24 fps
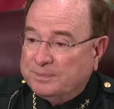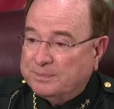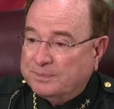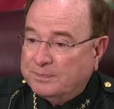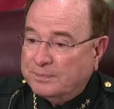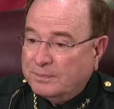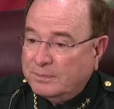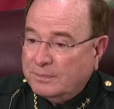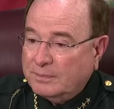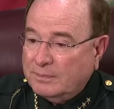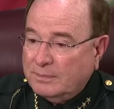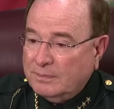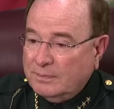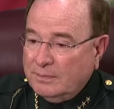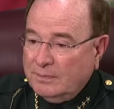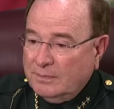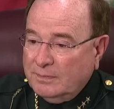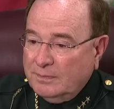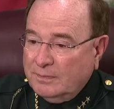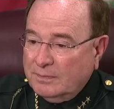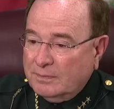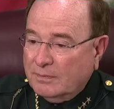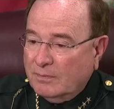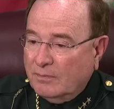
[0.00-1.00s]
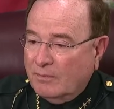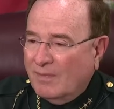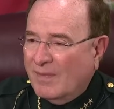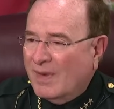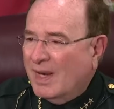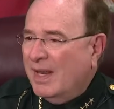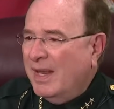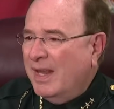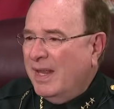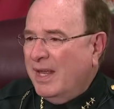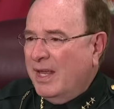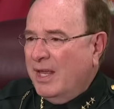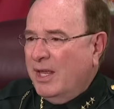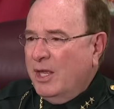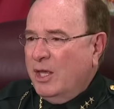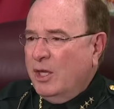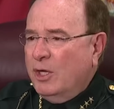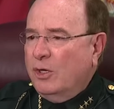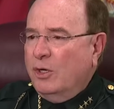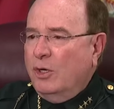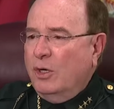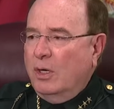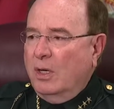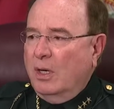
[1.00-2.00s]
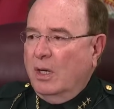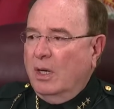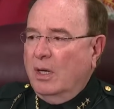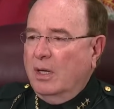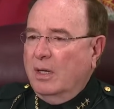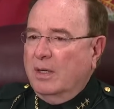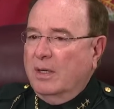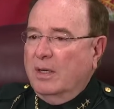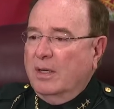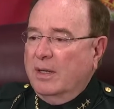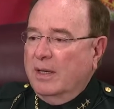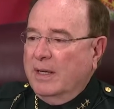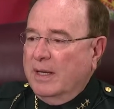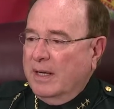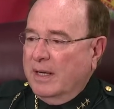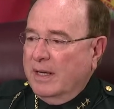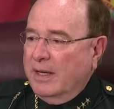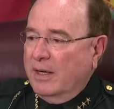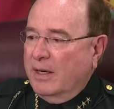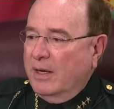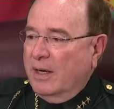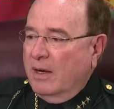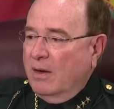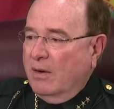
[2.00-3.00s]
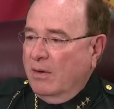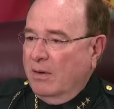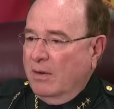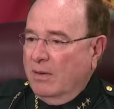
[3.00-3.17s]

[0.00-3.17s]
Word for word: lives in the mobile home park, or is it like more of a drive-by?